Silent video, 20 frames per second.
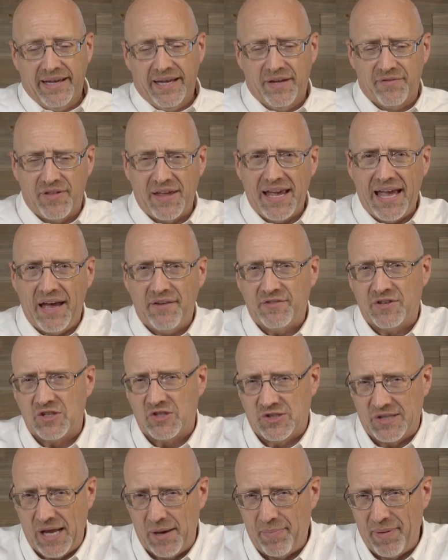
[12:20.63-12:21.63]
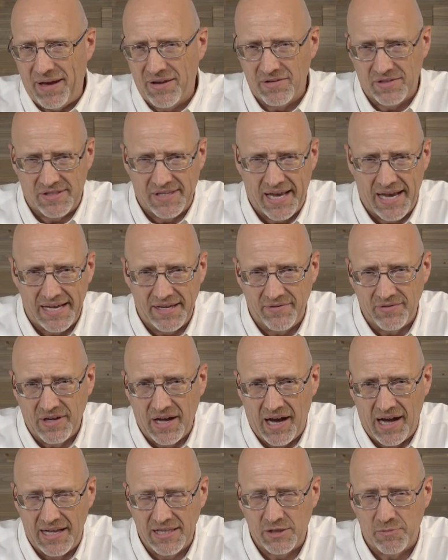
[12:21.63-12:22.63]
If they have to step outside of
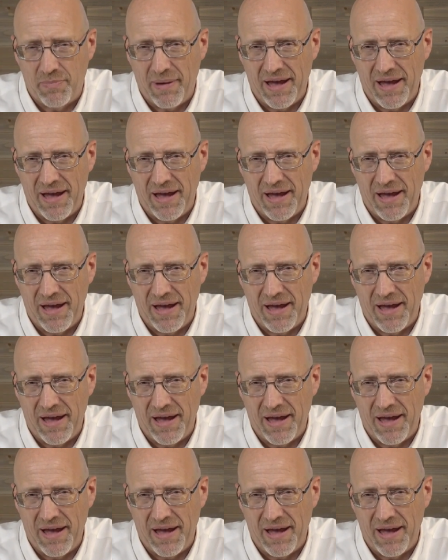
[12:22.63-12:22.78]
God's